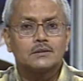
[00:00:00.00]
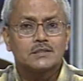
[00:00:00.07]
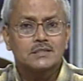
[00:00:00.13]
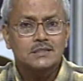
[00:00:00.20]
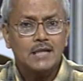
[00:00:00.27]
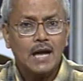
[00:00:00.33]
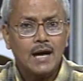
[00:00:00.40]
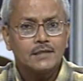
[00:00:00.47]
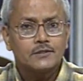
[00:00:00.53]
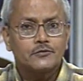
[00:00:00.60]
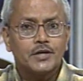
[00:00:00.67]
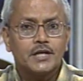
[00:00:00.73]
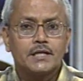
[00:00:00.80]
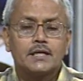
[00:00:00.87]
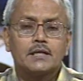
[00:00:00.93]
start
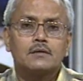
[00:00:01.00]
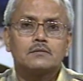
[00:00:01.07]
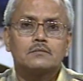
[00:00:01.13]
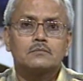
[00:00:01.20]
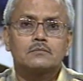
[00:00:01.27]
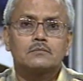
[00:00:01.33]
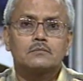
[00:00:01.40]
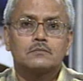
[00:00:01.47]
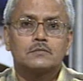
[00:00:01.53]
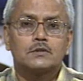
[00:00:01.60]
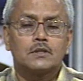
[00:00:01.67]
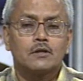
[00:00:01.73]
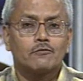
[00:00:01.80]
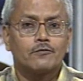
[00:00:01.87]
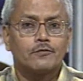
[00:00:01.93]
reading
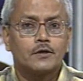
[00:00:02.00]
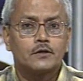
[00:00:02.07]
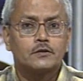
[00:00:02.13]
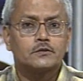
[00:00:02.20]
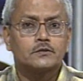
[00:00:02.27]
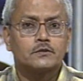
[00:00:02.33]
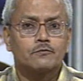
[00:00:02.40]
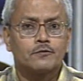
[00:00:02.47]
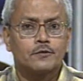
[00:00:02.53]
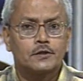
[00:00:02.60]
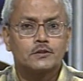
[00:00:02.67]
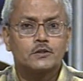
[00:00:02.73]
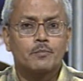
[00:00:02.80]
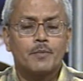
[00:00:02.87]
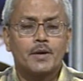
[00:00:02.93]
the
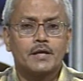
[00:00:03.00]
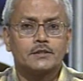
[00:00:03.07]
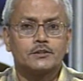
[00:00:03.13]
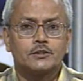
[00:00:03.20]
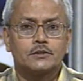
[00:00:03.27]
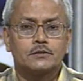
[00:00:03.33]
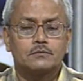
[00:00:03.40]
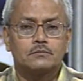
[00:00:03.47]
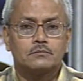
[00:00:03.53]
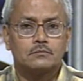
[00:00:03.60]
first page,